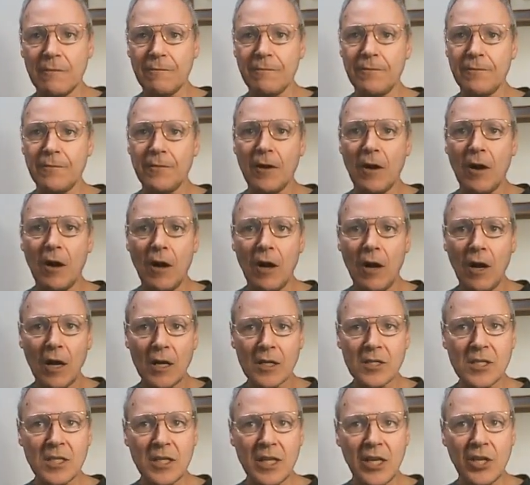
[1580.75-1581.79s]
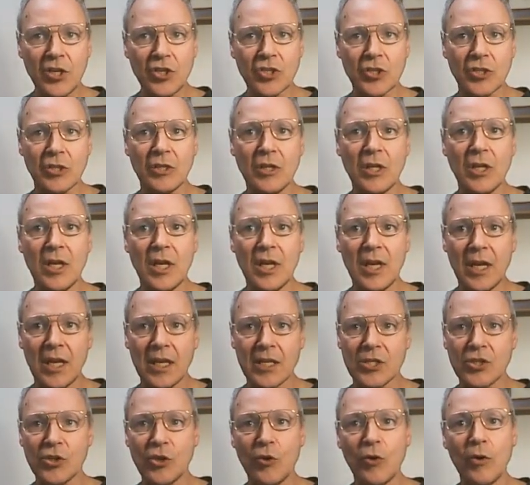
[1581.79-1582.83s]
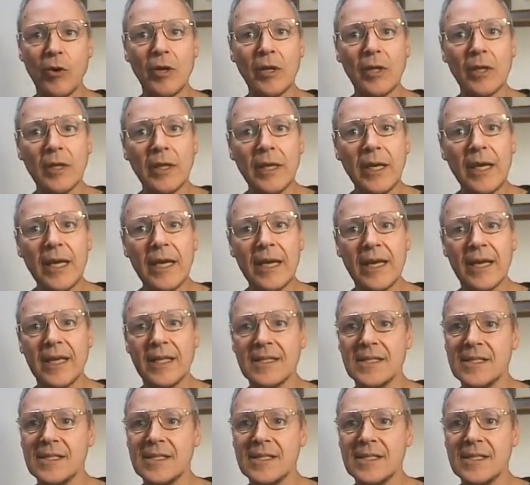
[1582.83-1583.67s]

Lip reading: if oxidation is currently